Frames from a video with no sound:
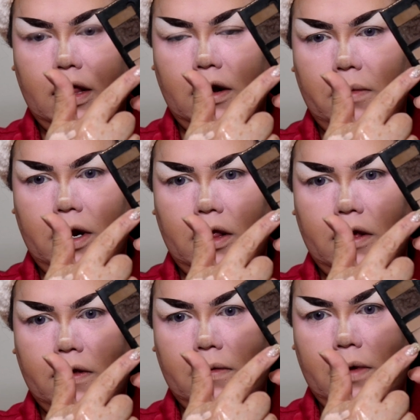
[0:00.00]
a little bit of
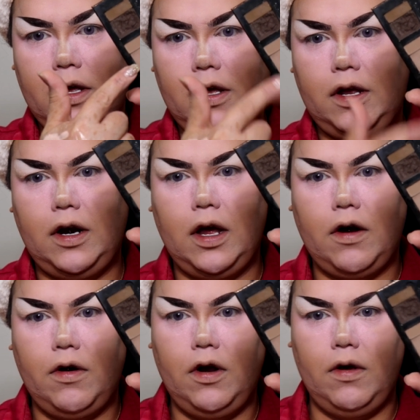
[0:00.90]
this one,
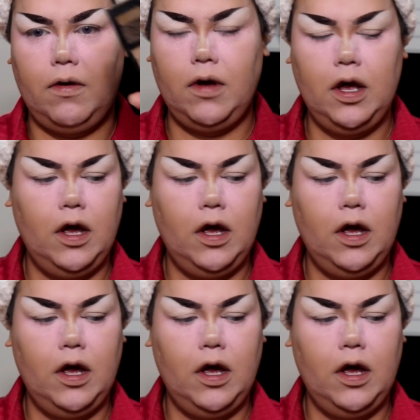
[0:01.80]
I don't know.